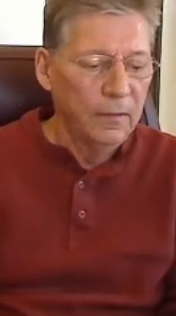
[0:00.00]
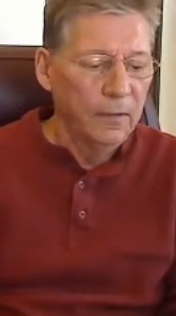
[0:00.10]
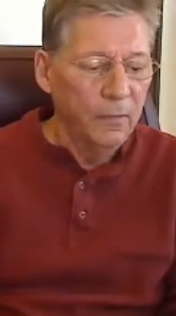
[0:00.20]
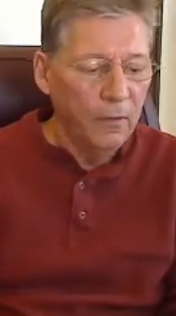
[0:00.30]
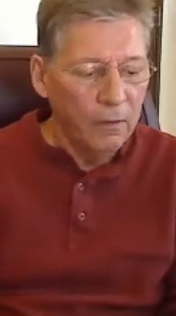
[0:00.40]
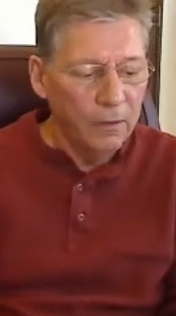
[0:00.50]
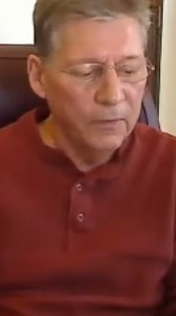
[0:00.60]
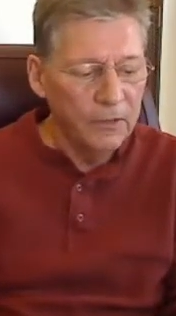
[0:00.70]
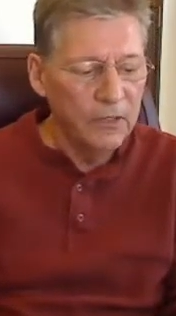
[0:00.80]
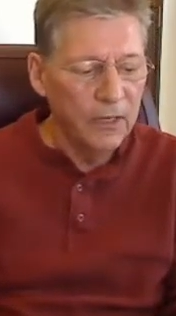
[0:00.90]
Now,
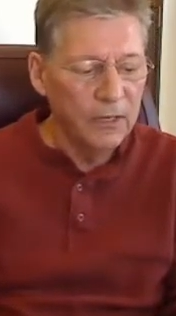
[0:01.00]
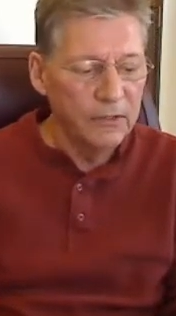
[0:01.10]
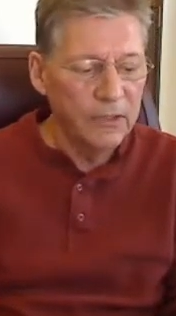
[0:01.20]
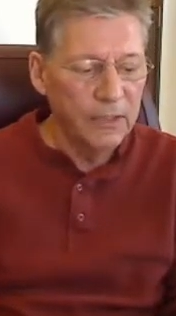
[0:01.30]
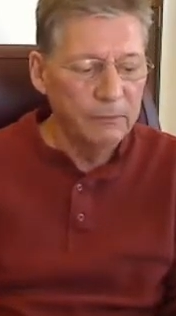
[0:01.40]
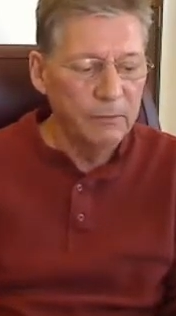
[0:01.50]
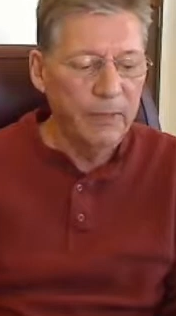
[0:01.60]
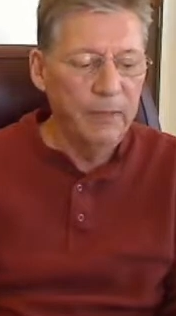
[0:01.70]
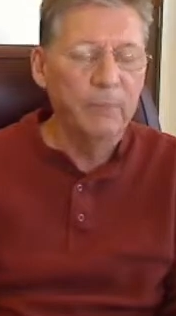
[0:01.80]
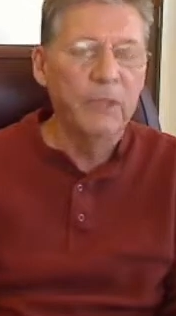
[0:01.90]
all these concepts
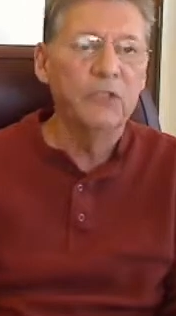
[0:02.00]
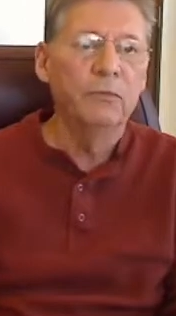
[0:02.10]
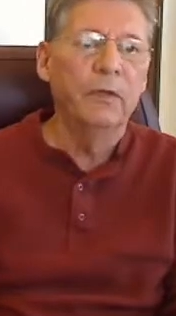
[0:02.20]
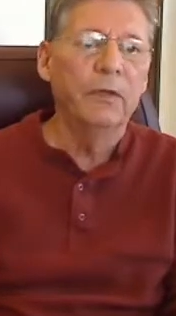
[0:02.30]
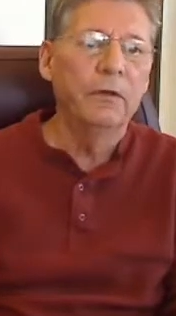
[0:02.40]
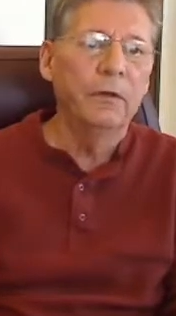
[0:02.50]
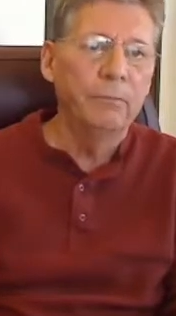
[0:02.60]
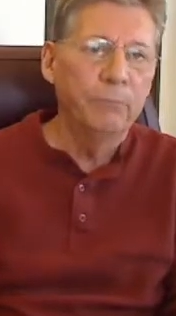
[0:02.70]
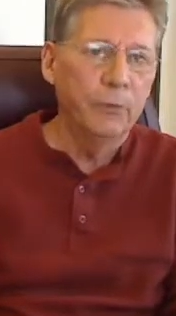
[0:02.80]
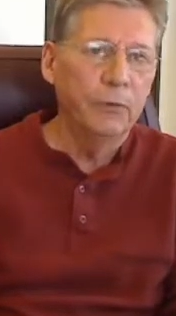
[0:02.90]
about measurement are
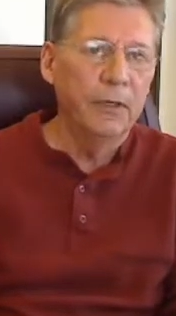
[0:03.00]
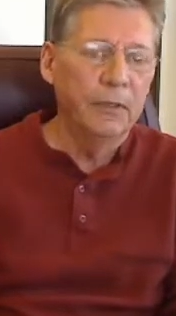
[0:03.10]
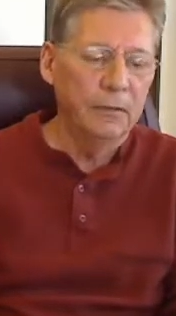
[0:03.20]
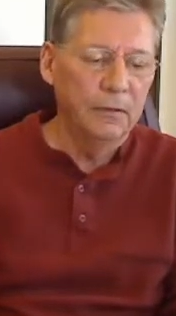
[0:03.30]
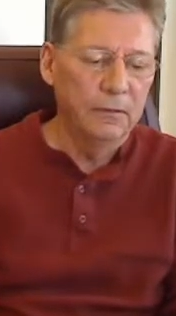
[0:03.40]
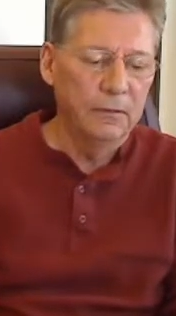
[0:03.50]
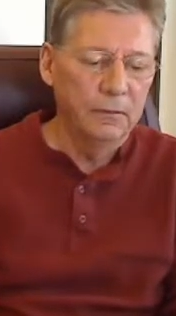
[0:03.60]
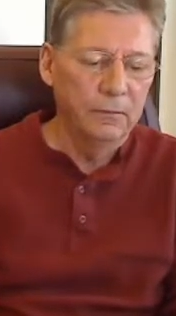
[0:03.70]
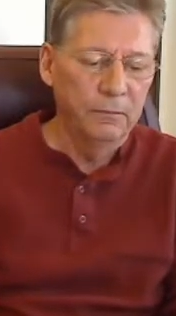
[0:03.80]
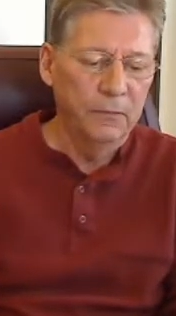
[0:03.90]
important
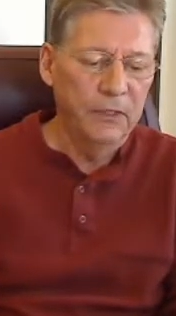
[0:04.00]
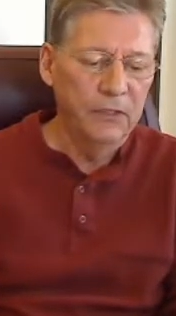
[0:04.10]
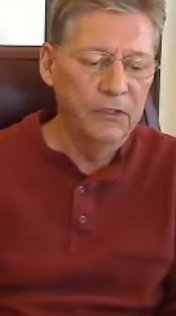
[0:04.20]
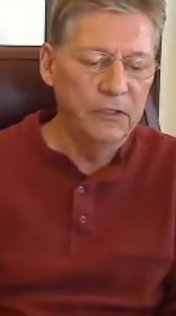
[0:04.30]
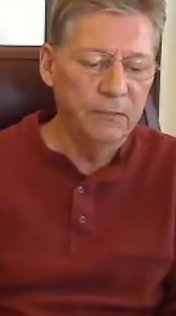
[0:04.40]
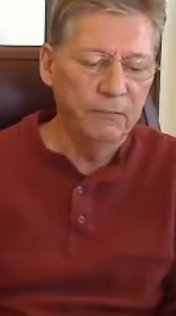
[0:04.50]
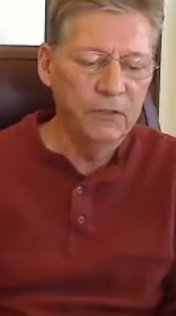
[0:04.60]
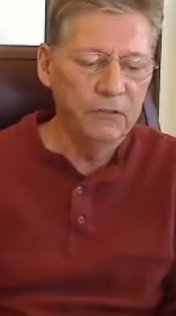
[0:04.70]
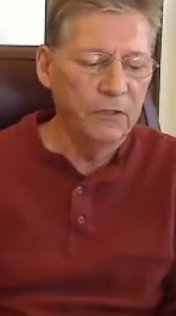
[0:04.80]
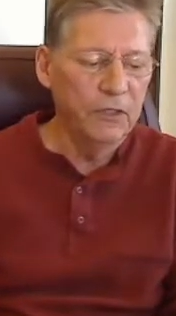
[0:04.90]
because
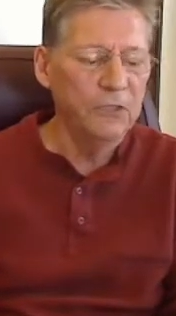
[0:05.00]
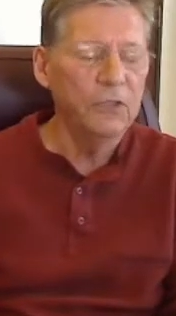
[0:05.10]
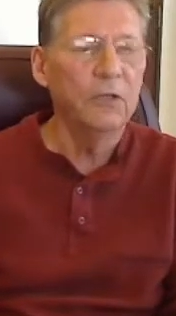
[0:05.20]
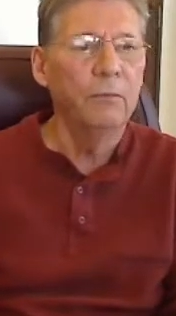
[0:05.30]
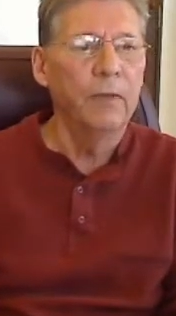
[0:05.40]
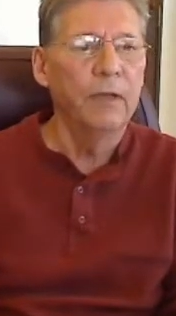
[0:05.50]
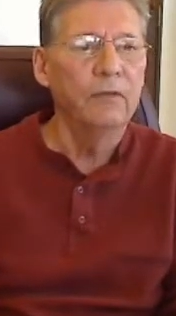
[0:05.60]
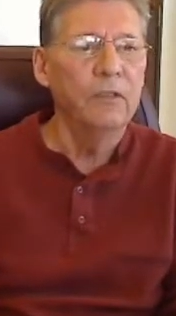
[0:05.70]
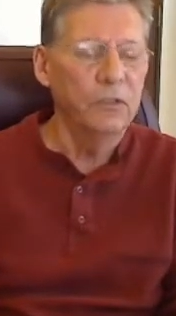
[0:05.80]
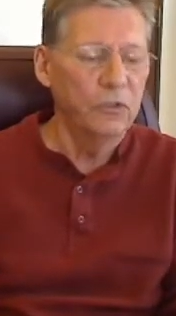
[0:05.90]
different statistical
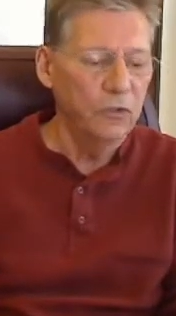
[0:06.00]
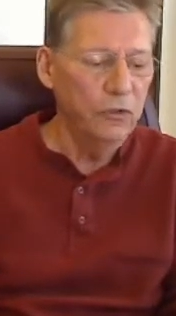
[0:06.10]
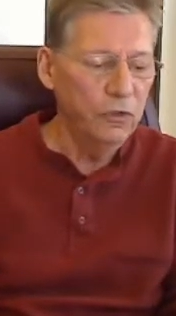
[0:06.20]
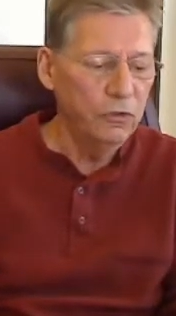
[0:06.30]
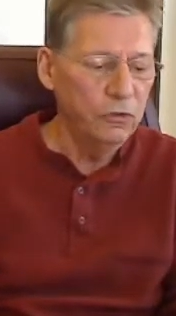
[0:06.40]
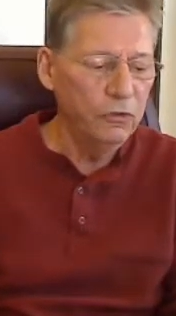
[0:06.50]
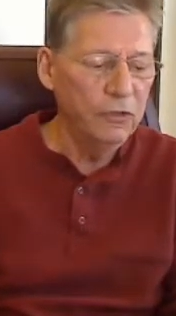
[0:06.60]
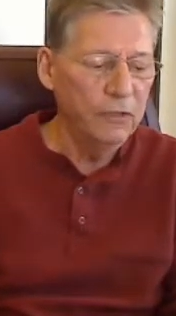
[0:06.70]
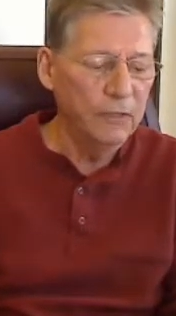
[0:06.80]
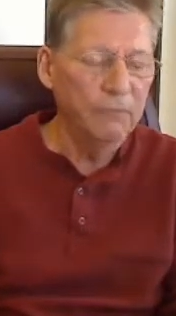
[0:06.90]
methods
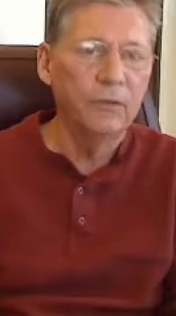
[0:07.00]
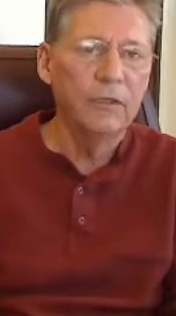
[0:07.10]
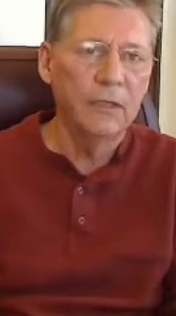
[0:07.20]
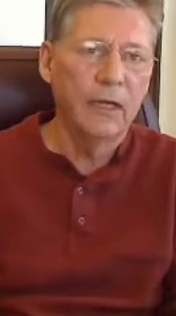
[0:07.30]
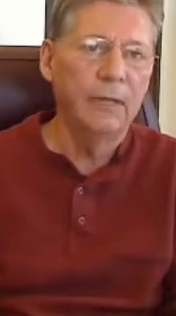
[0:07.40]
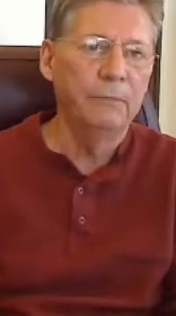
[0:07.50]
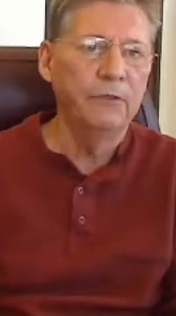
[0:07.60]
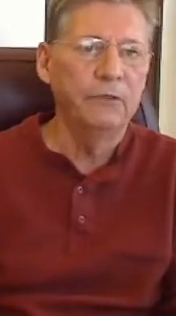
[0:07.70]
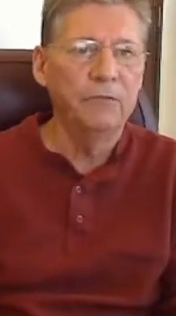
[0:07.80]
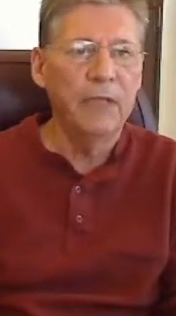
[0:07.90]
use different
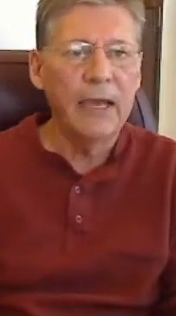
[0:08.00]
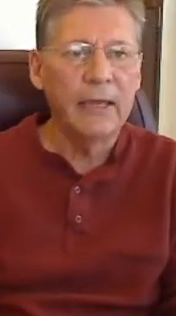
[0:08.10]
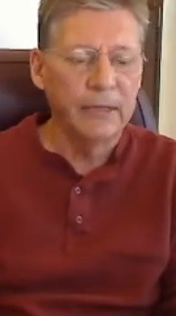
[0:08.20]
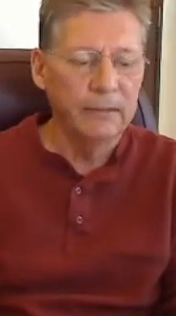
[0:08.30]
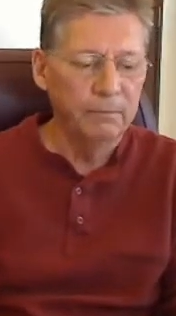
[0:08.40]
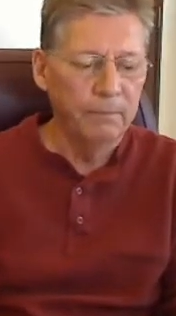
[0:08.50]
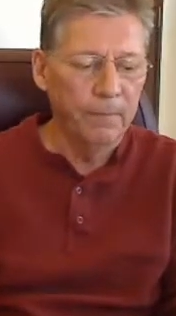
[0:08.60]
types of data.